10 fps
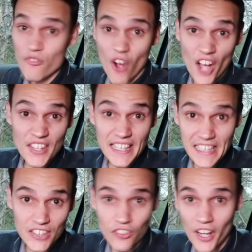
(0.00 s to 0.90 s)
Via the
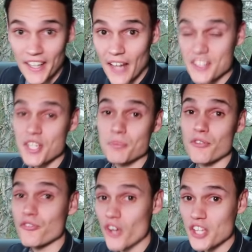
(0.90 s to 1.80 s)
link right now, there's up
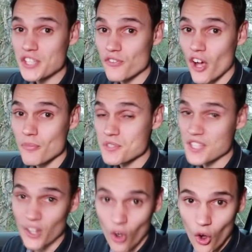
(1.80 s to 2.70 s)
to
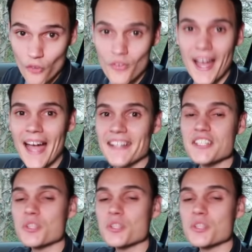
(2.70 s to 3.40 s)
35% off and a